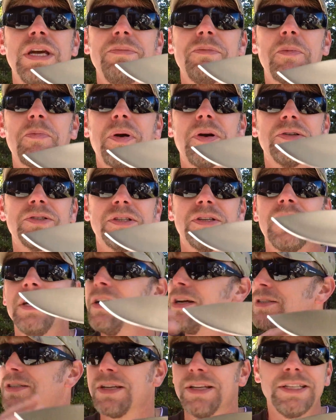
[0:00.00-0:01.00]
team of person, he
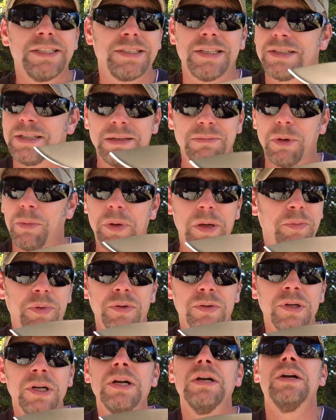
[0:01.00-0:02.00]
doesn't list a team of
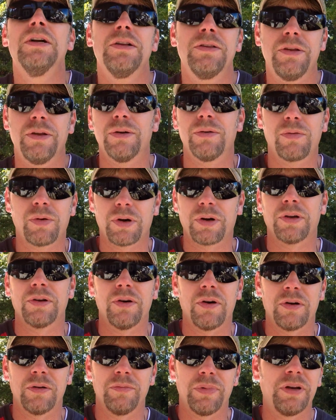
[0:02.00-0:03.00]
people that are working
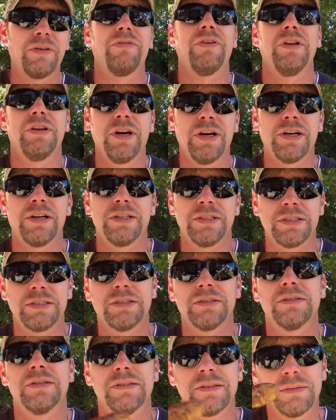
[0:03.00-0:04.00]
on him, but if he
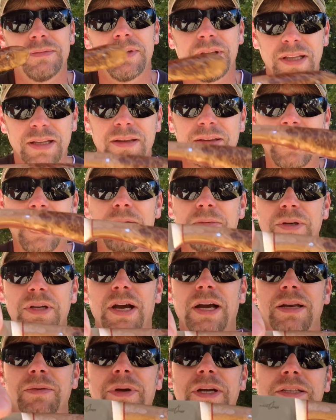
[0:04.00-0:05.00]
does, that would
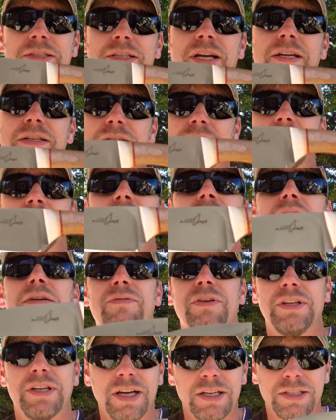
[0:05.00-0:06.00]
kind of make sense.
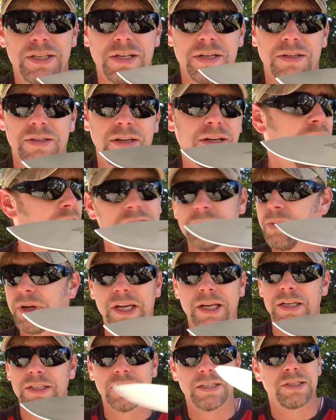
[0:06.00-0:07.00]
If he doesn't, it doesn't
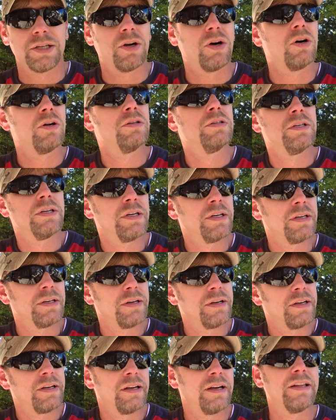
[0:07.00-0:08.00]
make any sense at all.
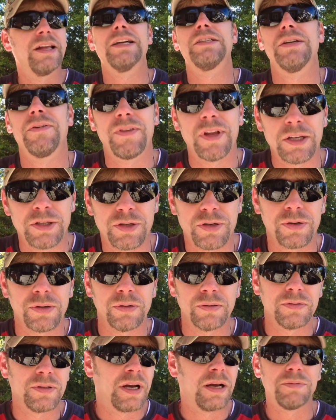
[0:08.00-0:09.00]
And that's if that's
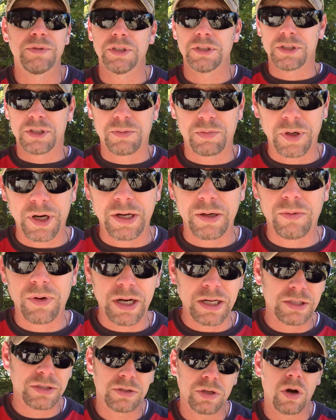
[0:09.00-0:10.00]
true. I'm just spreading
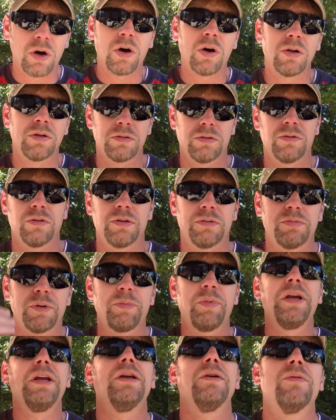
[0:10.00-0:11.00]
what I saw or
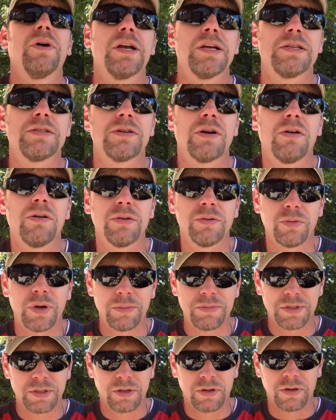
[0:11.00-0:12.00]
repeating what I saw on the
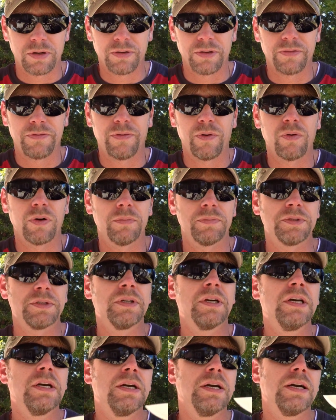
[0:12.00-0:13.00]
web or on the forums.
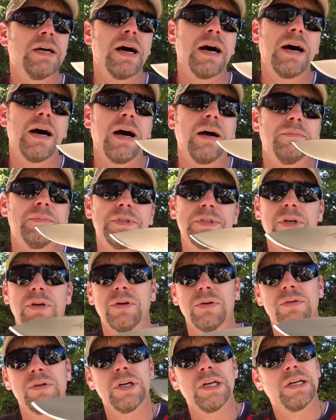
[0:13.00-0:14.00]

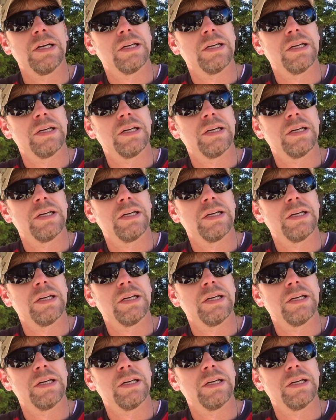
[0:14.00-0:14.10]
So,